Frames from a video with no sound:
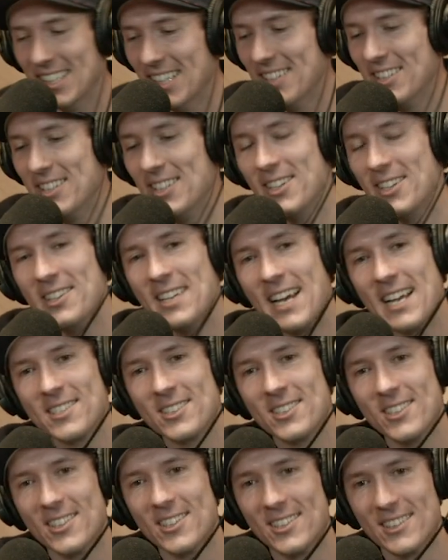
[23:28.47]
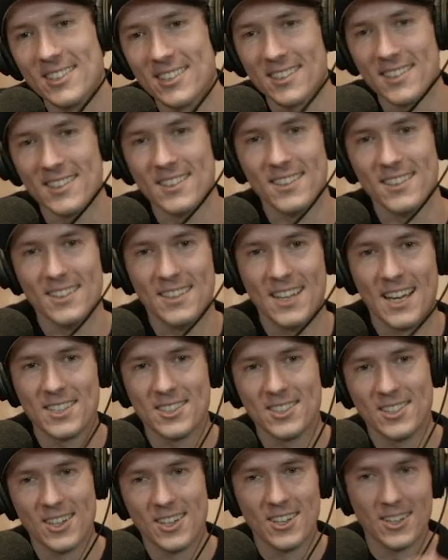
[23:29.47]
Dude, that's gold. Oh that's
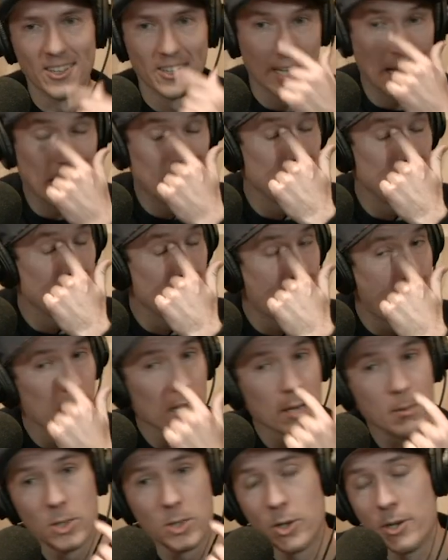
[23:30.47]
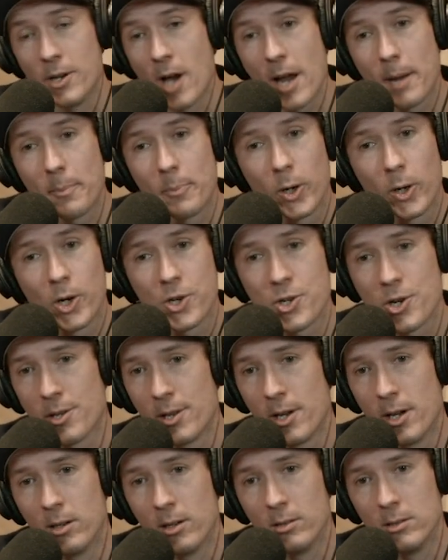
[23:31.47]
God. gold. Hey, you did not. you're not a perjurer,
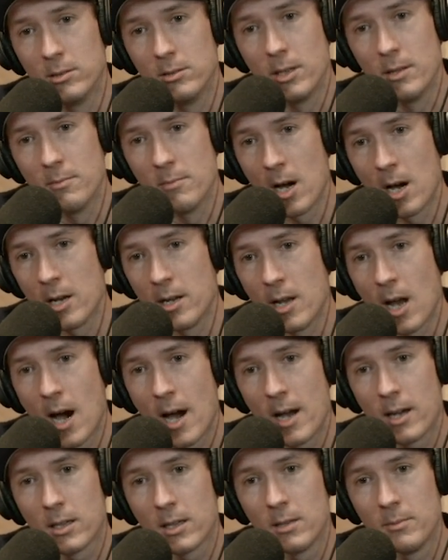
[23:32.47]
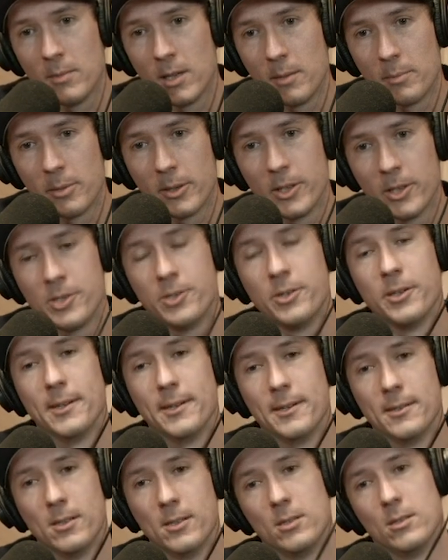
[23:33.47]
though. You did not not commit perjury
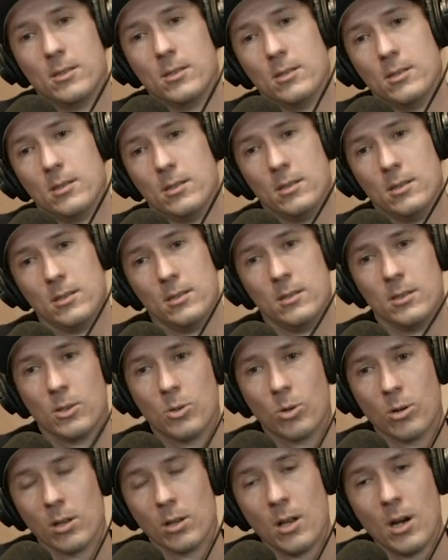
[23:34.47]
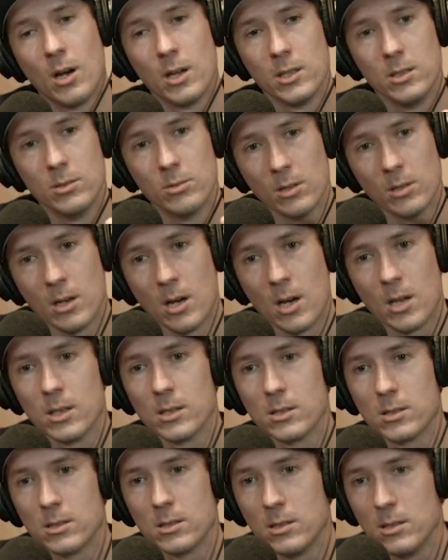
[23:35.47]
in the court of that's law. That's right. I
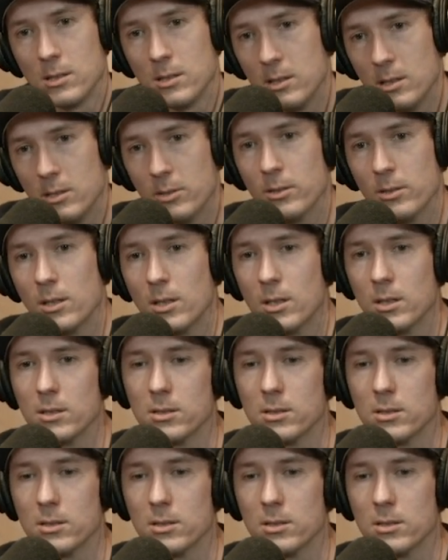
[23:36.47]
didn't commit perjury. At